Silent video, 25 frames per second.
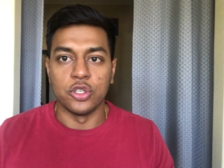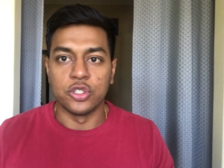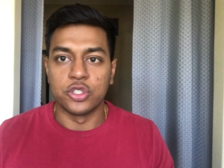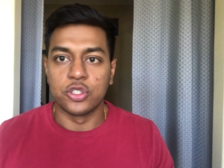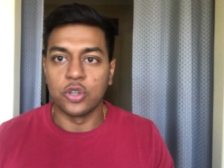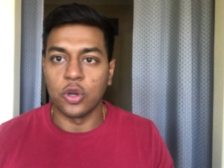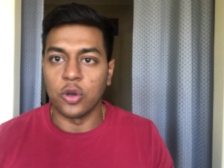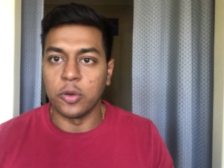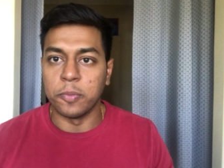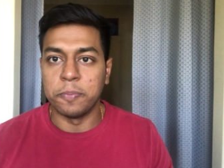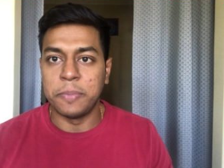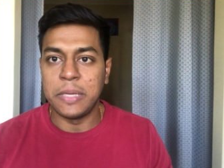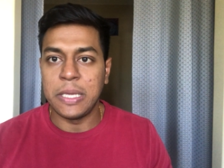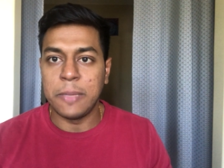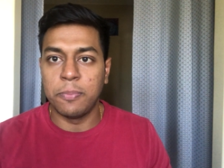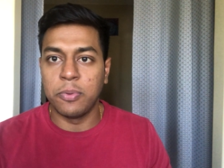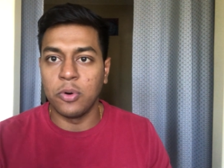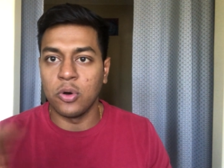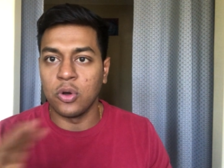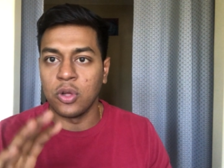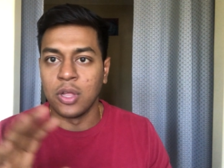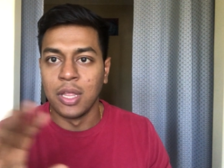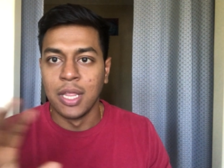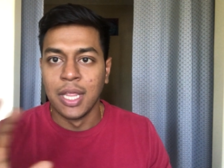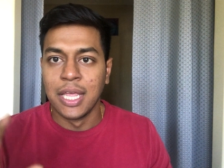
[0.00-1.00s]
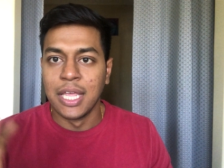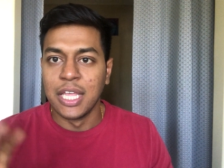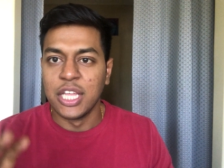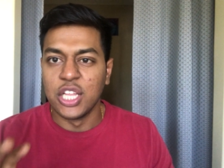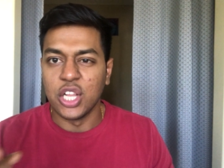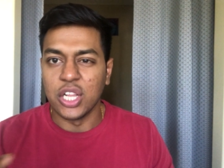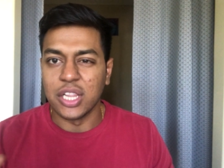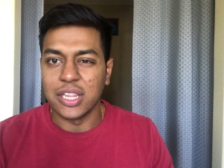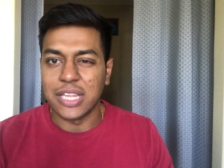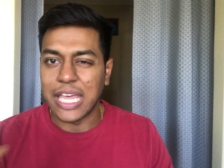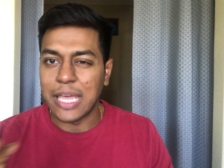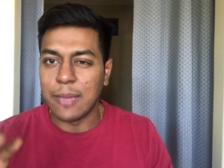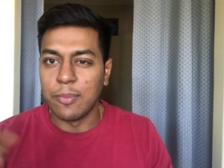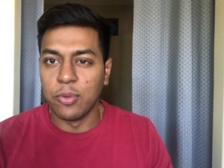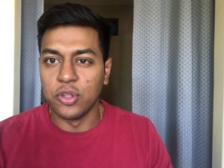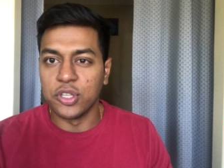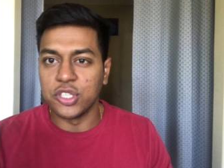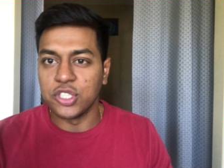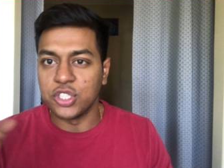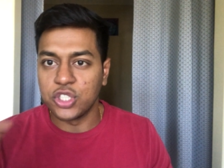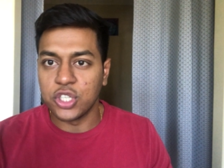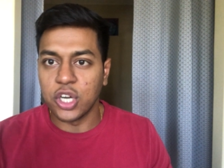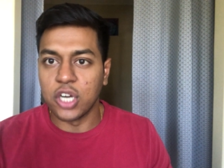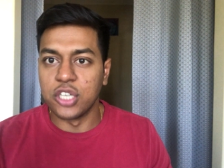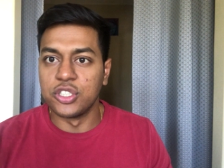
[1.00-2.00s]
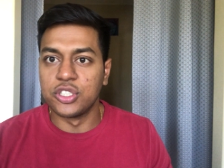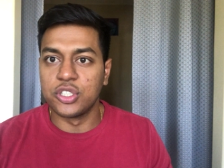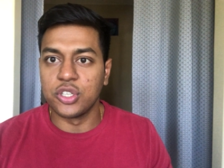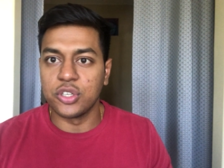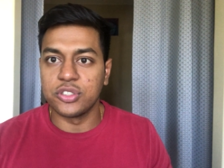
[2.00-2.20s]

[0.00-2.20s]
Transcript: certain people label and judge